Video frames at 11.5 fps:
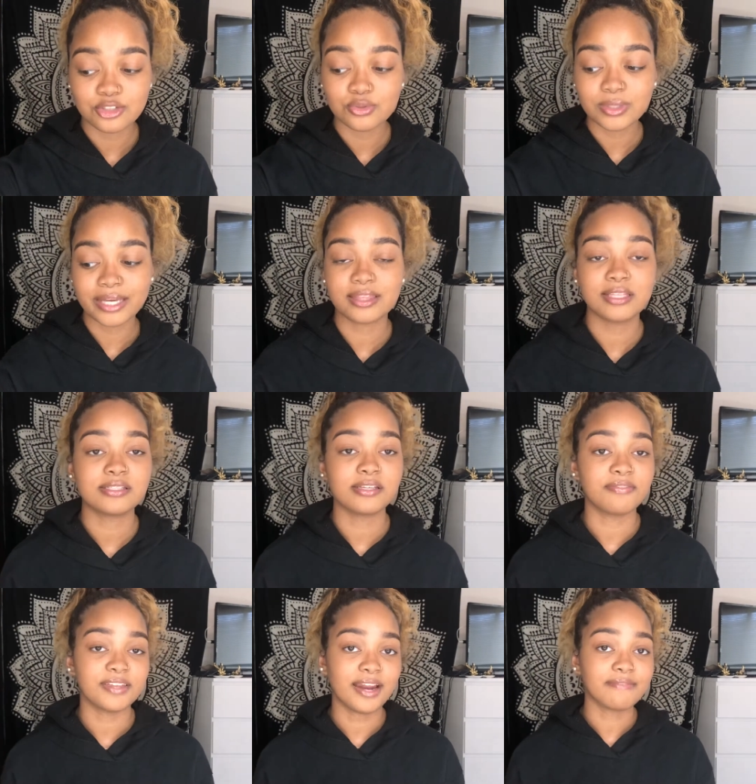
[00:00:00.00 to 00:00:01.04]
do like the
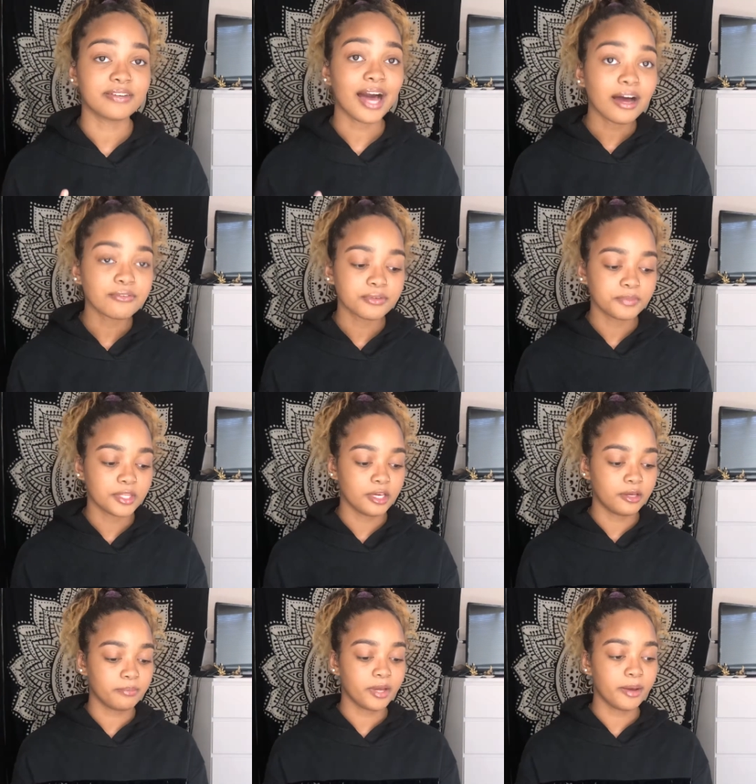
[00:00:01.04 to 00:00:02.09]
stuff that I've got from
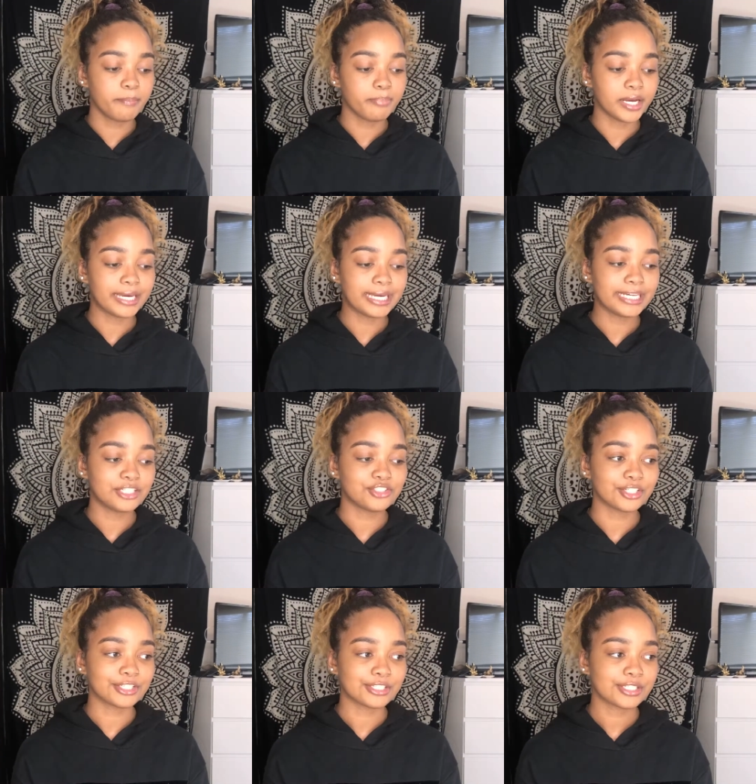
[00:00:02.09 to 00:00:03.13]
them, but it
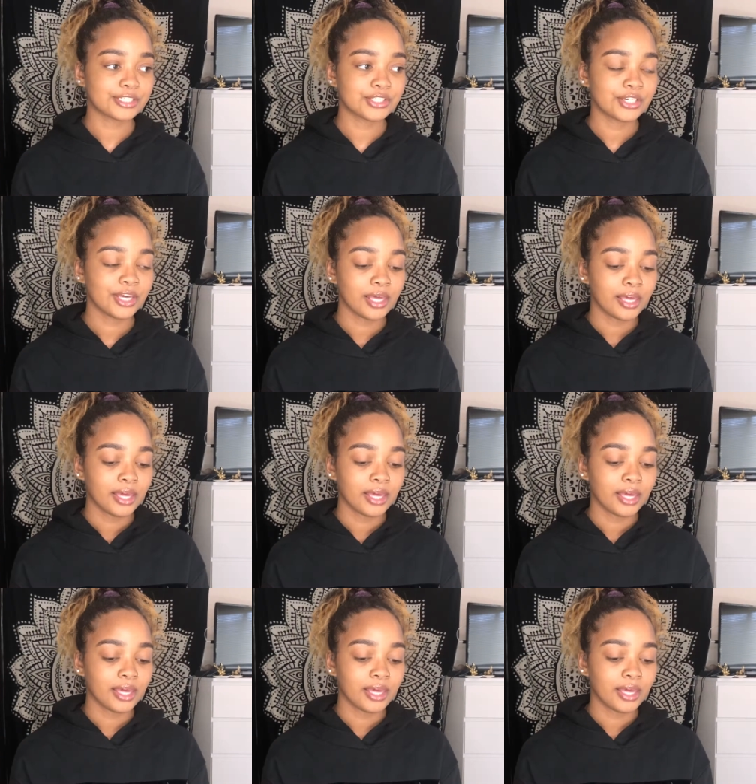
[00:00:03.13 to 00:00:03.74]
just,